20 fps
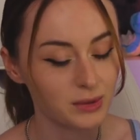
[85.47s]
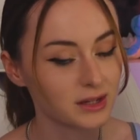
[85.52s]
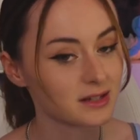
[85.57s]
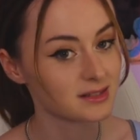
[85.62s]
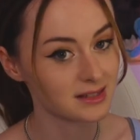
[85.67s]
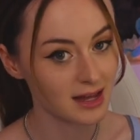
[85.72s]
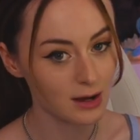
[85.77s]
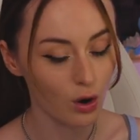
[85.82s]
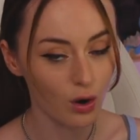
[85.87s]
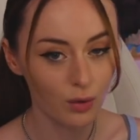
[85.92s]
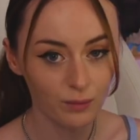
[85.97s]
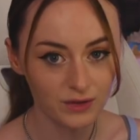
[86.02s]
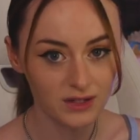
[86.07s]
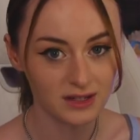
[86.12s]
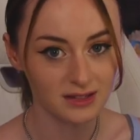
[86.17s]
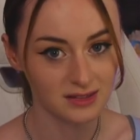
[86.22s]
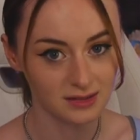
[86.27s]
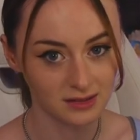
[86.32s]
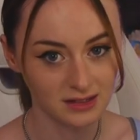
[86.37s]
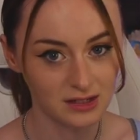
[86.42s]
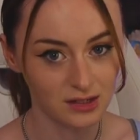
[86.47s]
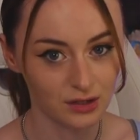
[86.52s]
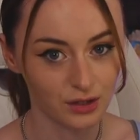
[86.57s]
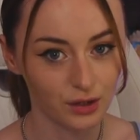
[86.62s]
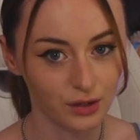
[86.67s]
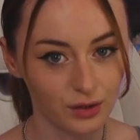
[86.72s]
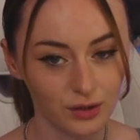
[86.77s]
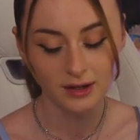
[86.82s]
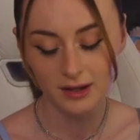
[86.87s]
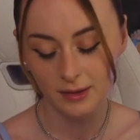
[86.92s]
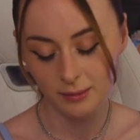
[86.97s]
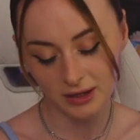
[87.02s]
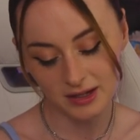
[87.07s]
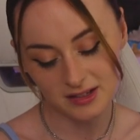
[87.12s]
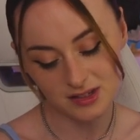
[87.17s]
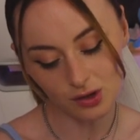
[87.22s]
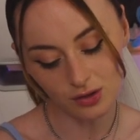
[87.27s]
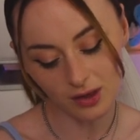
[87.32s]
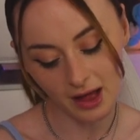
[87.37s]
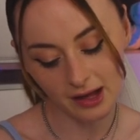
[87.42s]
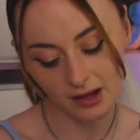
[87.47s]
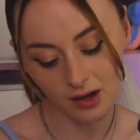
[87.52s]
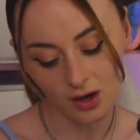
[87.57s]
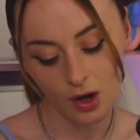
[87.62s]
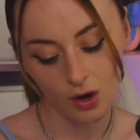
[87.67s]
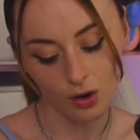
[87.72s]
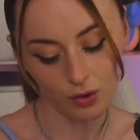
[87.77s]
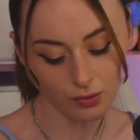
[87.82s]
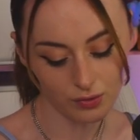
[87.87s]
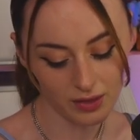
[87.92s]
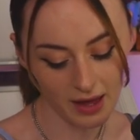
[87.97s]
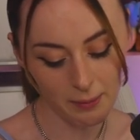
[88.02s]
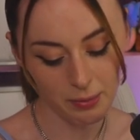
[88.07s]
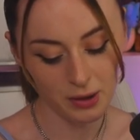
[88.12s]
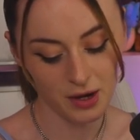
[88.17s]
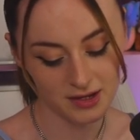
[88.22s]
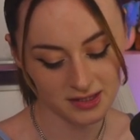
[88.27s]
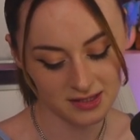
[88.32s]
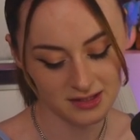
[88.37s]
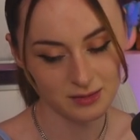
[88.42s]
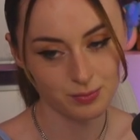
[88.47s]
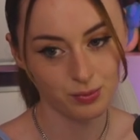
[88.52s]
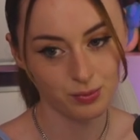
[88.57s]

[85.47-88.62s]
Because they obviously do. Because you're like, oh, that person's